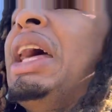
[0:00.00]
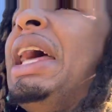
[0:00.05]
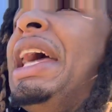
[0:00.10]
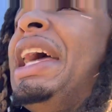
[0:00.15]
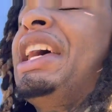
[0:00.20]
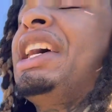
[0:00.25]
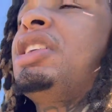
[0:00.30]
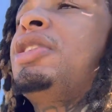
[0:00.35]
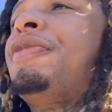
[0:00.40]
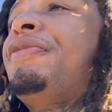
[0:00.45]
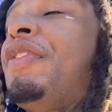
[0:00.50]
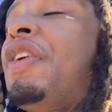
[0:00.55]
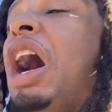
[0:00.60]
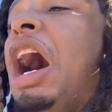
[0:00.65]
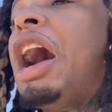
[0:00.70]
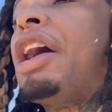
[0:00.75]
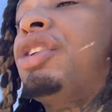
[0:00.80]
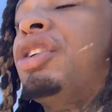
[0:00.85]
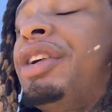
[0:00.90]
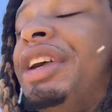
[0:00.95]
His
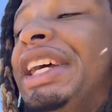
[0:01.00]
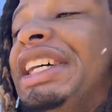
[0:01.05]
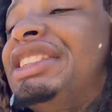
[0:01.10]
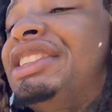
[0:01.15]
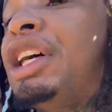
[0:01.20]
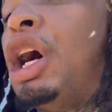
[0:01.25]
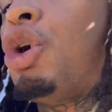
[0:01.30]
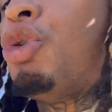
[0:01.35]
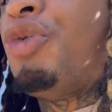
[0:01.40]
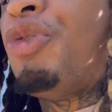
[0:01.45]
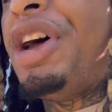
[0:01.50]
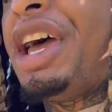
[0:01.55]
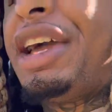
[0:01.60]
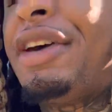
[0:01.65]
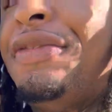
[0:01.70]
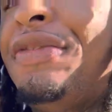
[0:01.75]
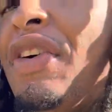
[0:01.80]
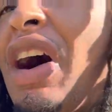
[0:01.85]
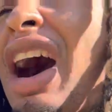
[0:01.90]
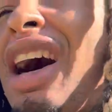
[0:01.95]
father, his direct
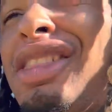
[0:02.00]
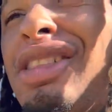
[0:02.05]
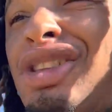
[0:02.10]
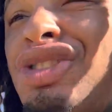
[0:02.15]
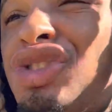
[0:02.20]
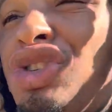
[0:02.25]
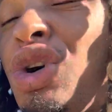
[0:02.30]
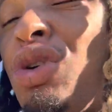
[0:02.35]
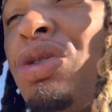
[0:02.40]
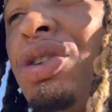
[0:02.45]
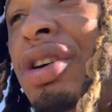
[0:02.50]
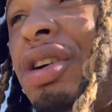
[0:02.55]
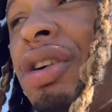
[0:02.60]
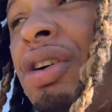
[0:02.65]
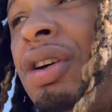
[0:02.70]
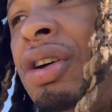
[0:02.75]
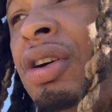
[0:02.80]
father, Joker,